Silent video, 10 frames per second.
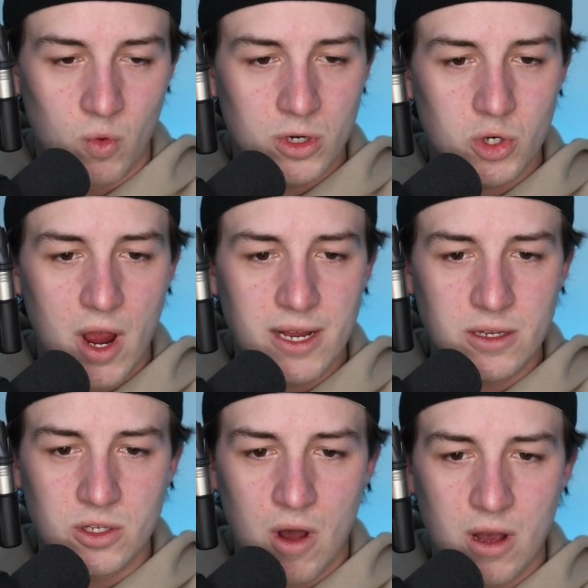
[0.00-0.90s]
We're trying
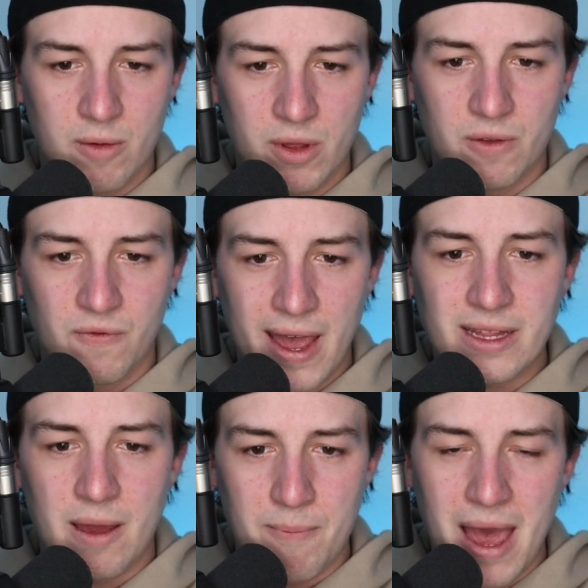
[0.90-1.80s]
to talk about the
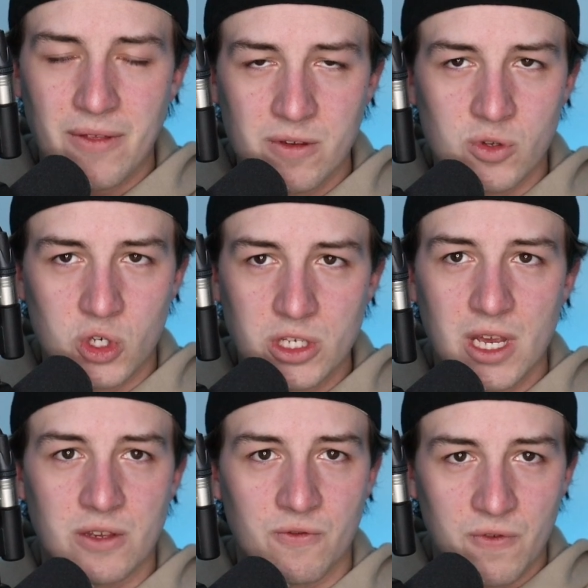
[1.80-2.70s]
fact that Matthews just
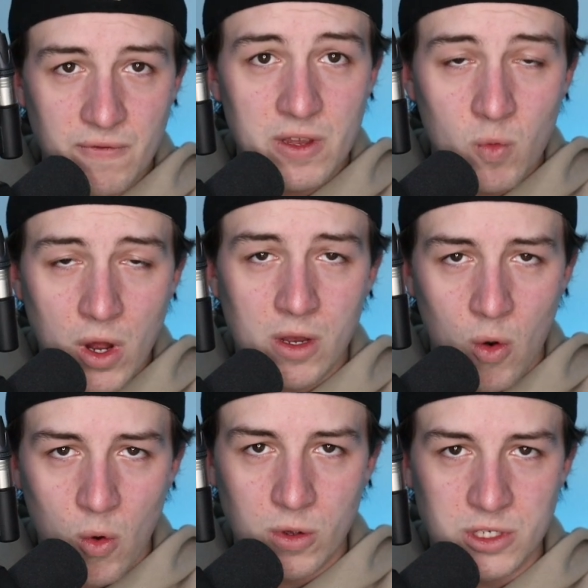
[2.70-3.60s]
has 51
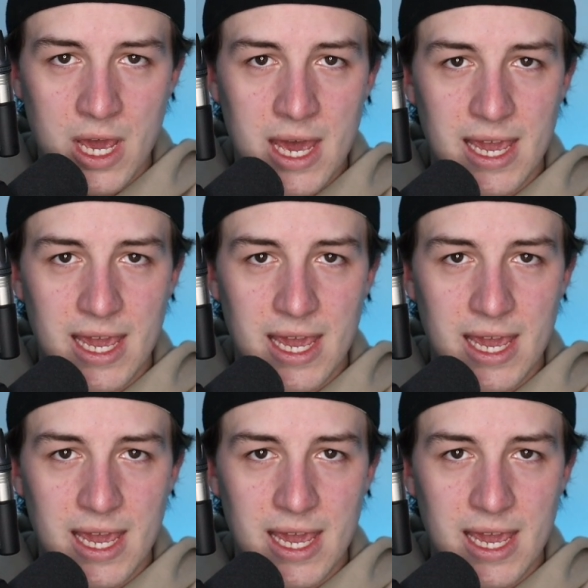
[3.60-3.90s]
goals